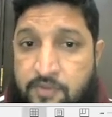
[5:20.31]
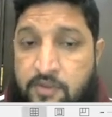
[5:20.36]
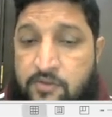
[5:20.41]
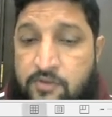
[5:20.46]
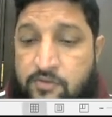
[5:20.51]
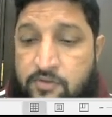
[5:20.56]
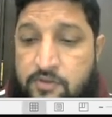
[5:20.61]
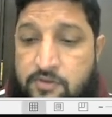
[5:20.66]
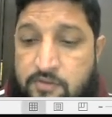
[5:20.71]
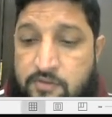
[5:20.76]

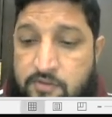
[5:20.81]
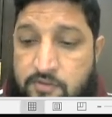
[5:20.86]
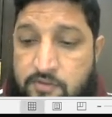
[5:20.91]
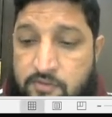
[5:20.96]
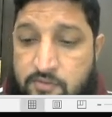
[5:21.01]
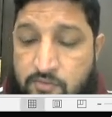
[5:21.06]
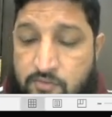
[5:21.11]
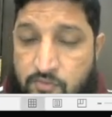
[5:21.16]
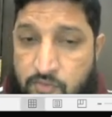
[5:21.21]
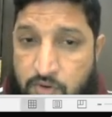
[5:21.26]
So this
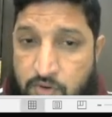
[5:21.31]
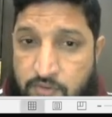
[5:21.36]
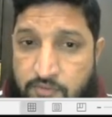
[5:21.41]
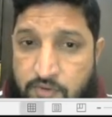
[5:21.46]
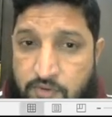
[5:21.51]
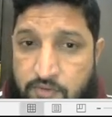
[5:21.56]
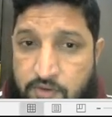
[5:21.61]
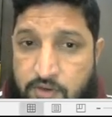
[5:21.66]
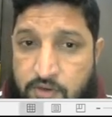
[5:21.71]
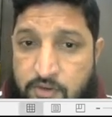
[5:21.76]
is one
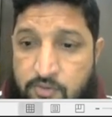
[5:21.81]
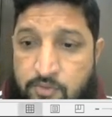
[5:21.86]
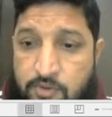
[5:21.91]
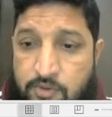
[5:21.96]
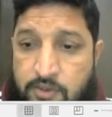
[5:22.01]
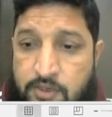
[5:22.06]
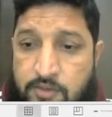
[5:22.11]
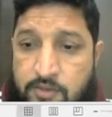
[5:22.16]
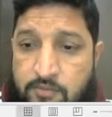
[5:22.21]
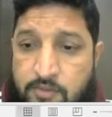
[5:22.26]
way we can
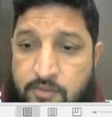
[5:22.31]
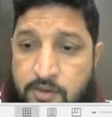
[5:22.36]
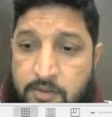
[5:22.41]
do it,